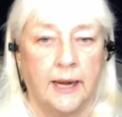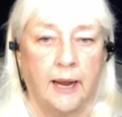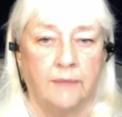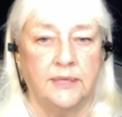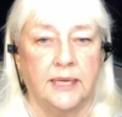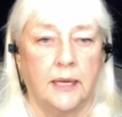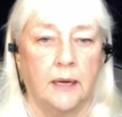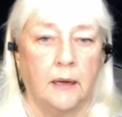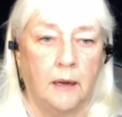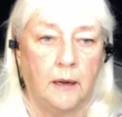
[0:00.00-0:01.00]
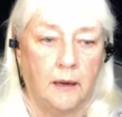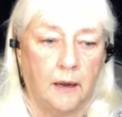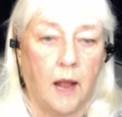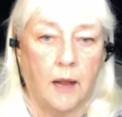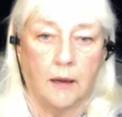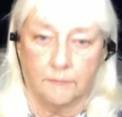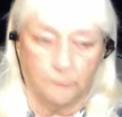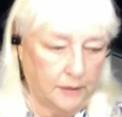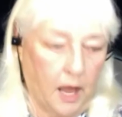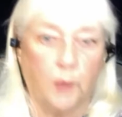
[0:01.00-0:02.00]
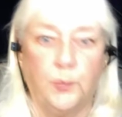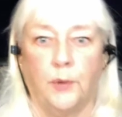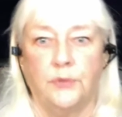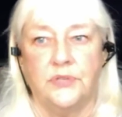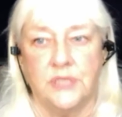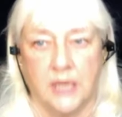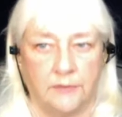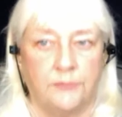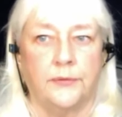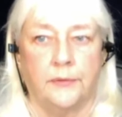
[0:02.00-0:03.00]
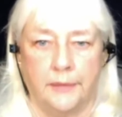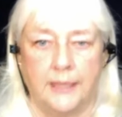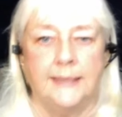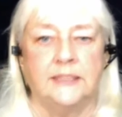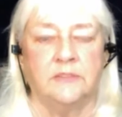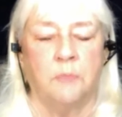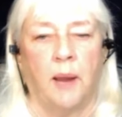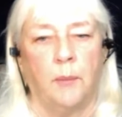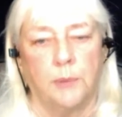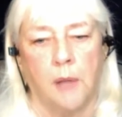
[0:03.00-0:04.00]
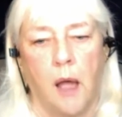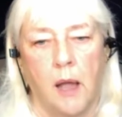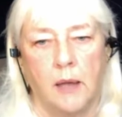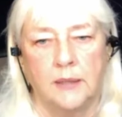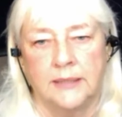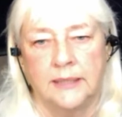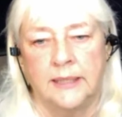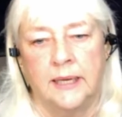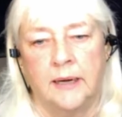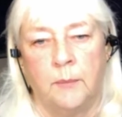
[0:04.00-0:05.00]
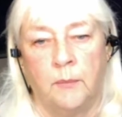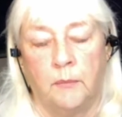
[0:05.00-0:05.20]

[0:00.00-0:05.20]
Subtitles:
I have to get a blog post done for each of my blogs, and then,